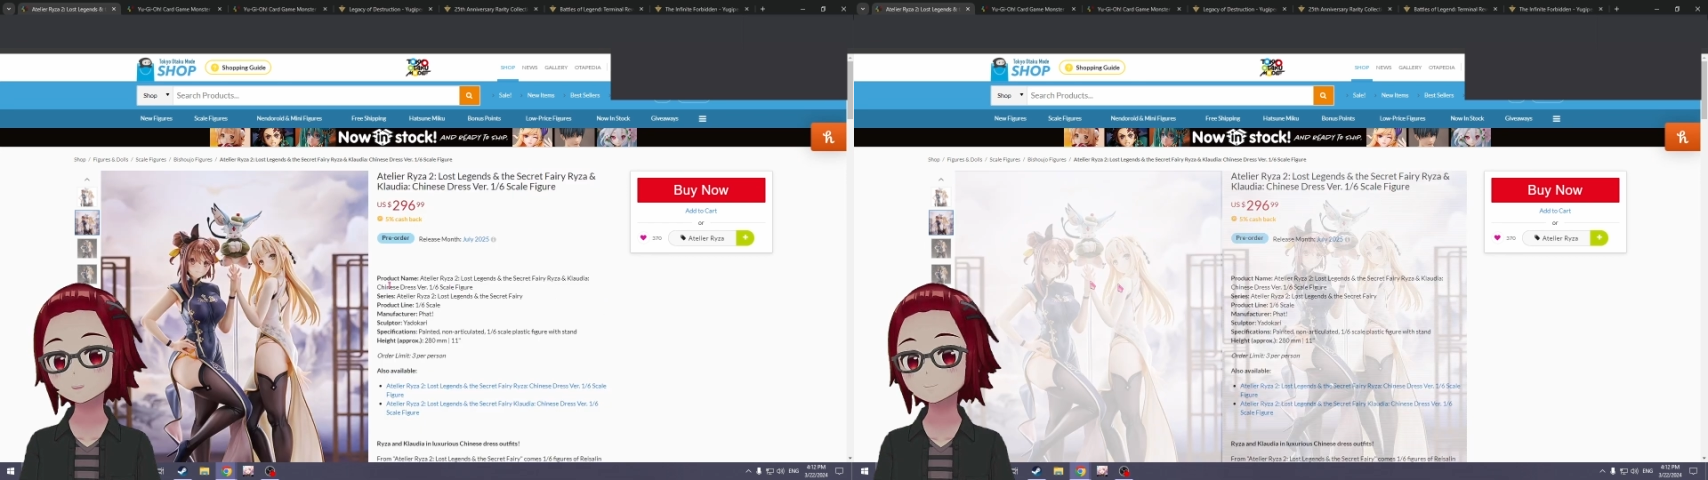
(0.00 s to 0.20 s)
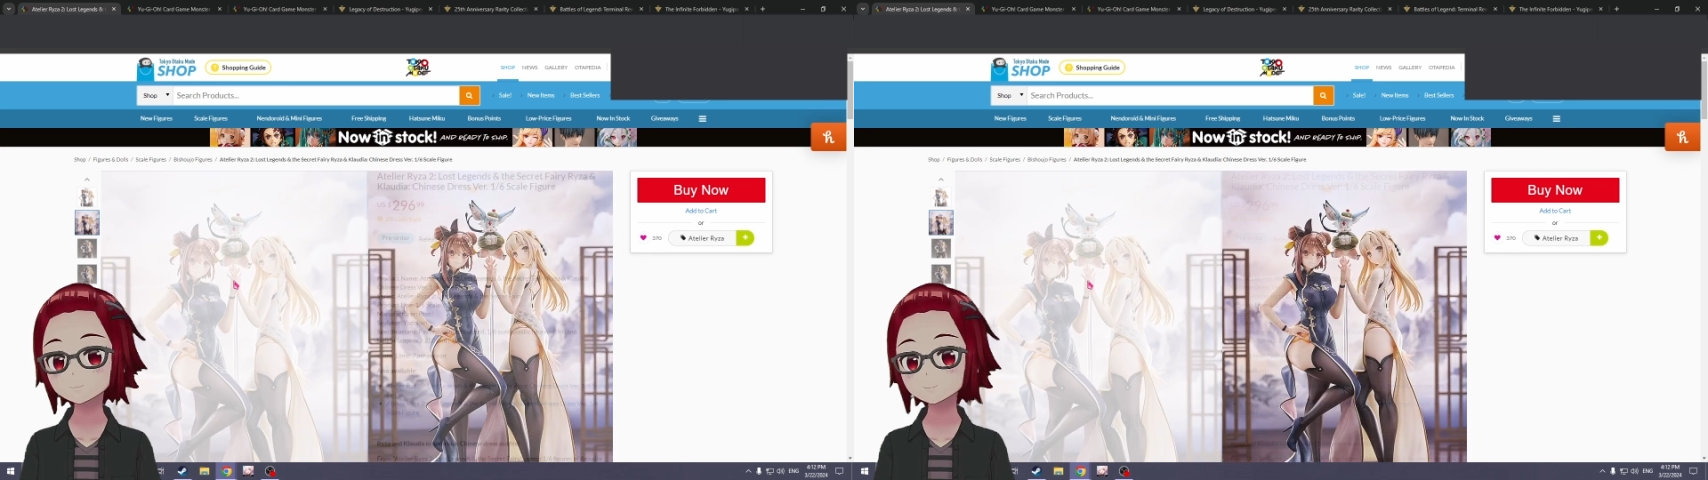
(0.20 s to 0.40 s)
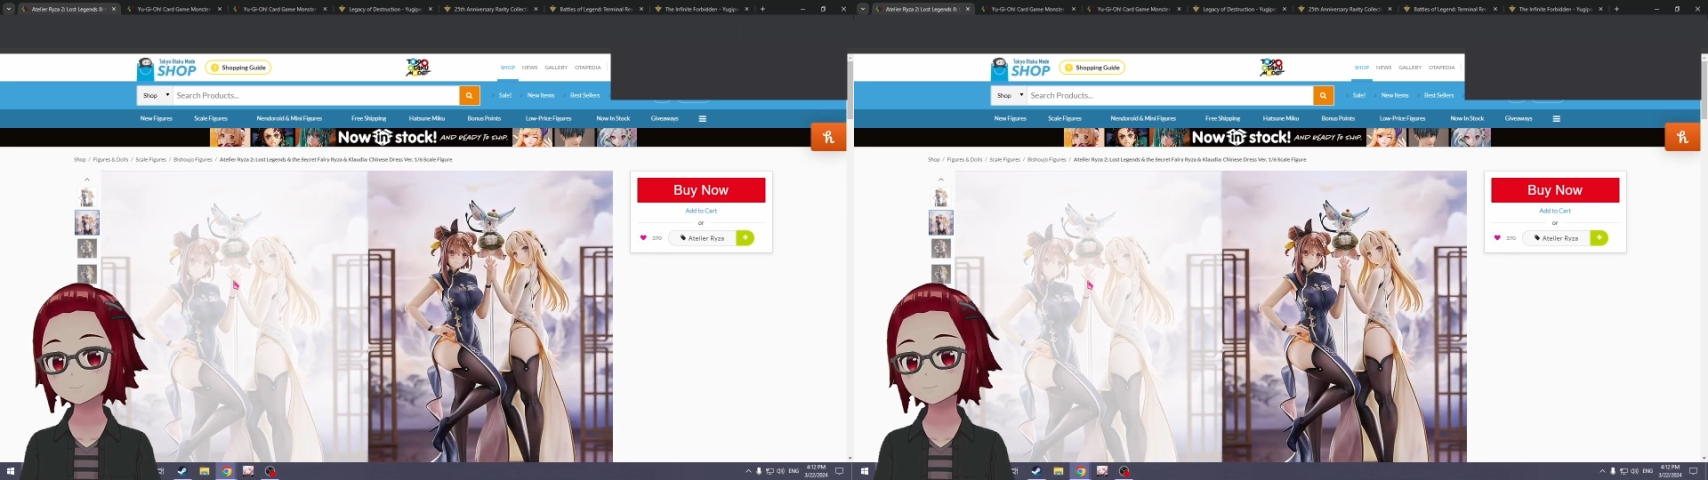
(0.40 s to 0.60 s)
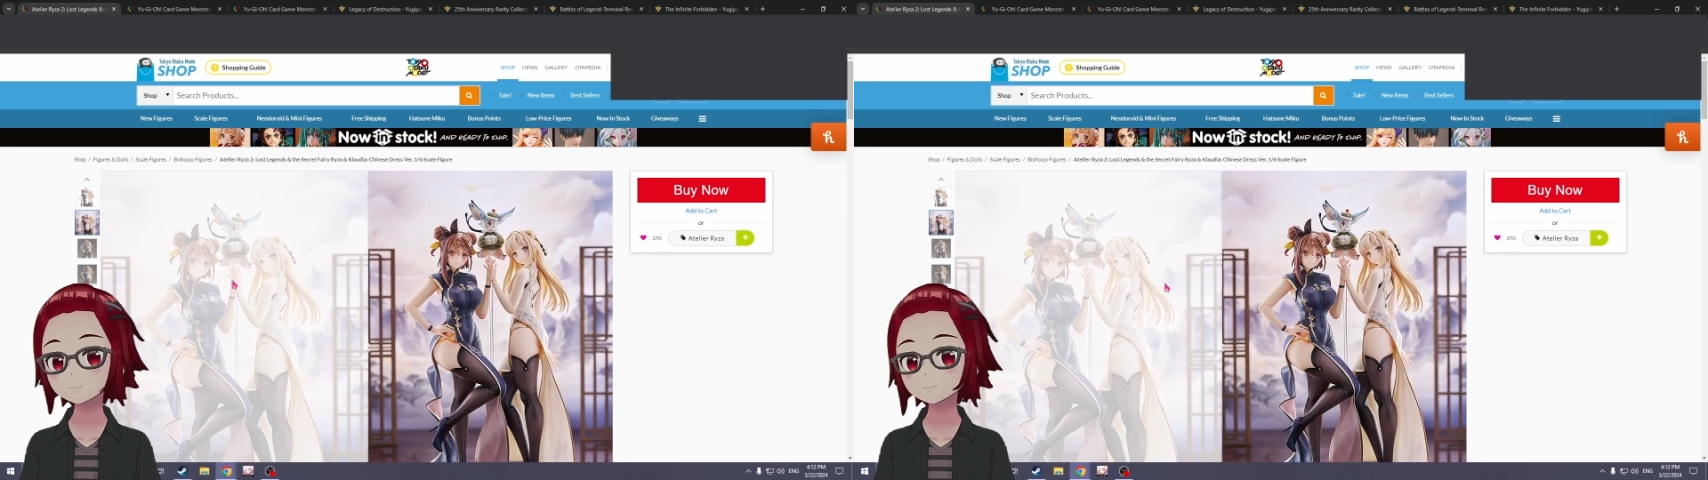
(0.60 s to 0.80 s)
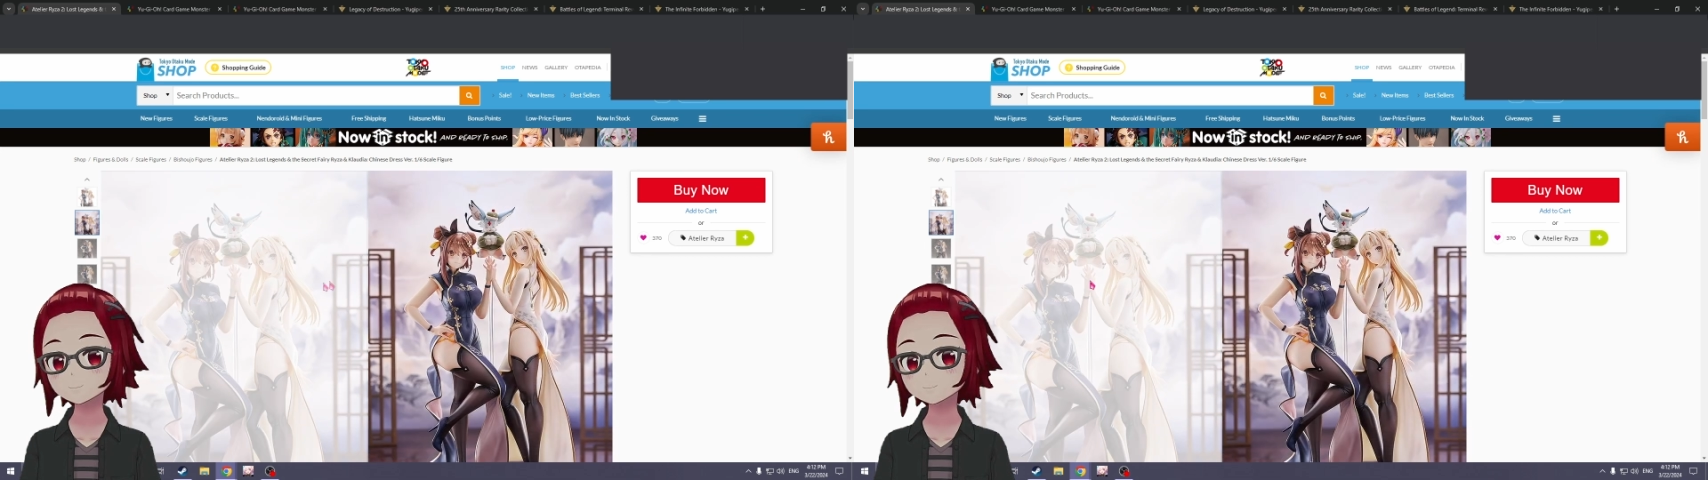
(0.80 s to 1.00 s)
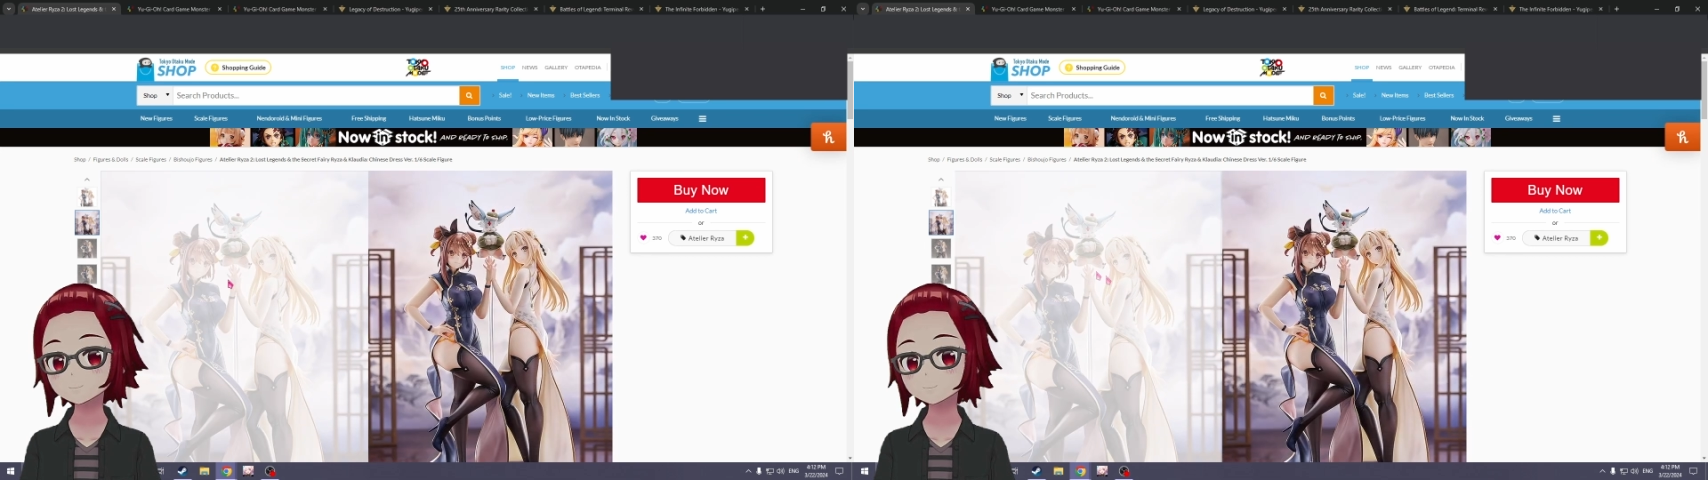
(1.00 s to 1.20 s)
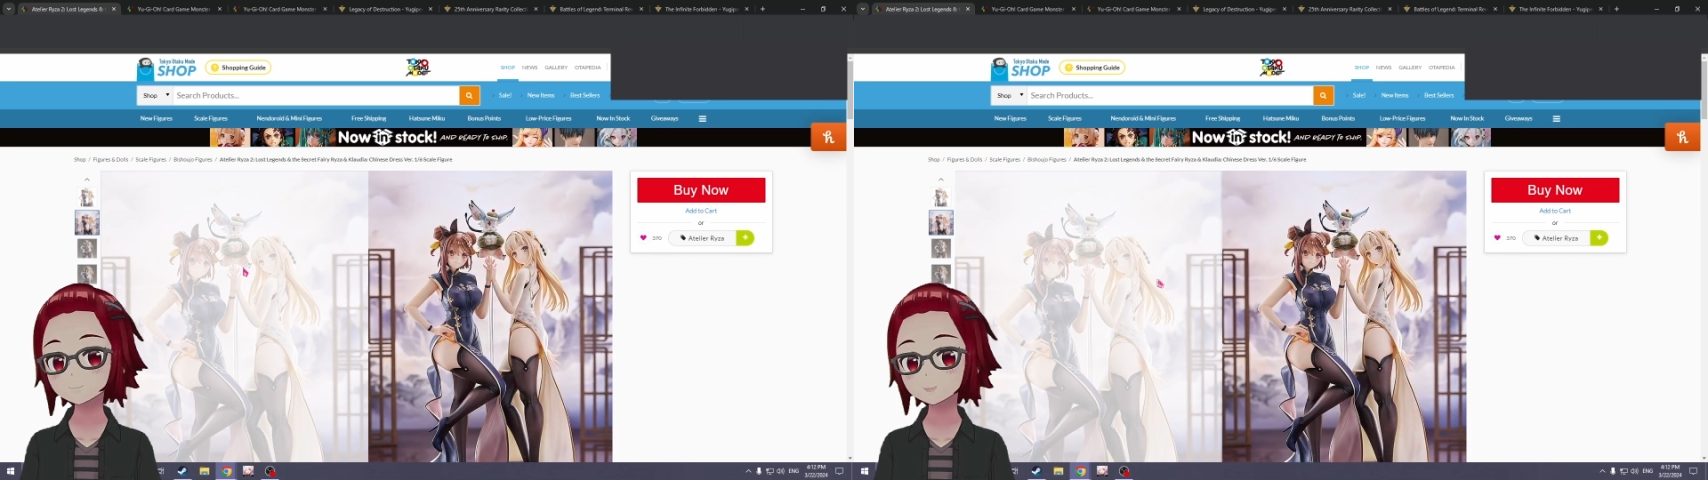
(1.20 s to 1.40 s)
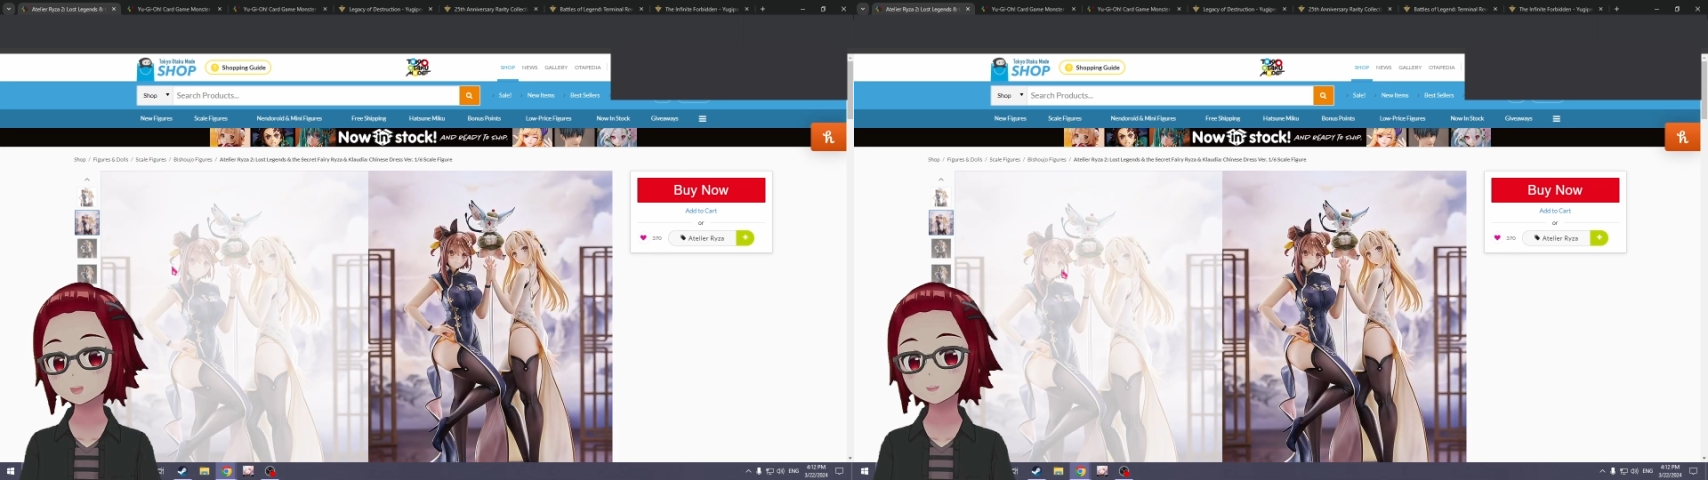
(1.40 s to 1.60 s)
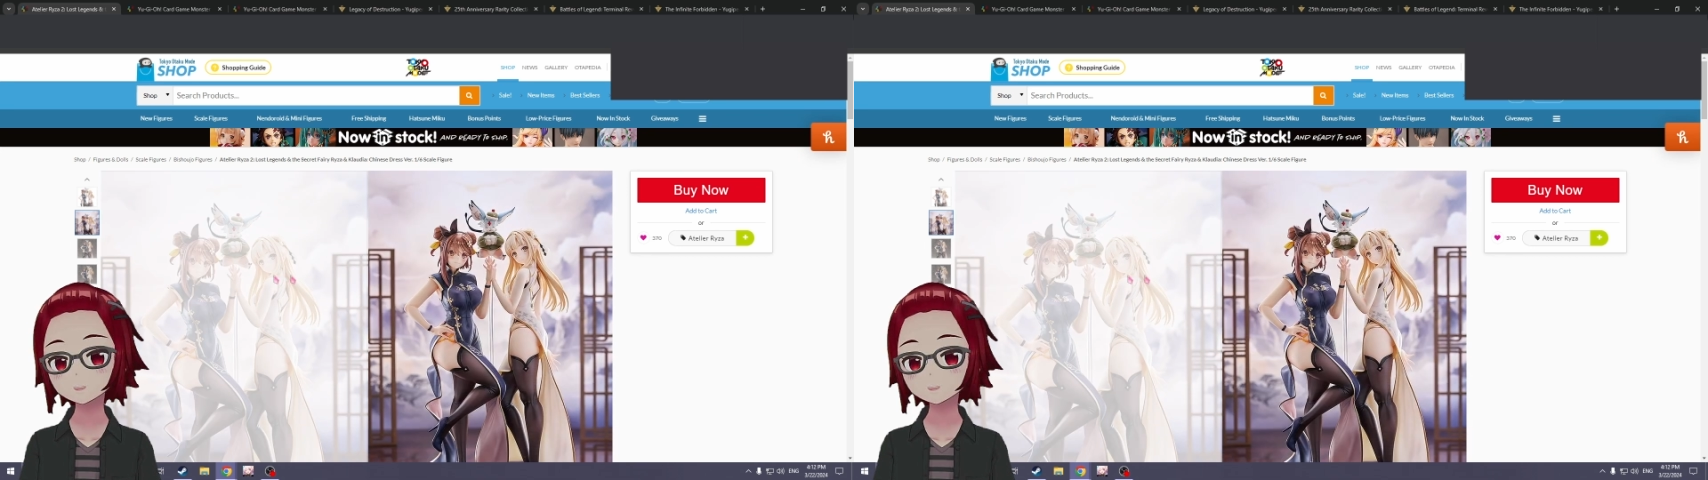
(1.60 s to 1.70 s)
And it's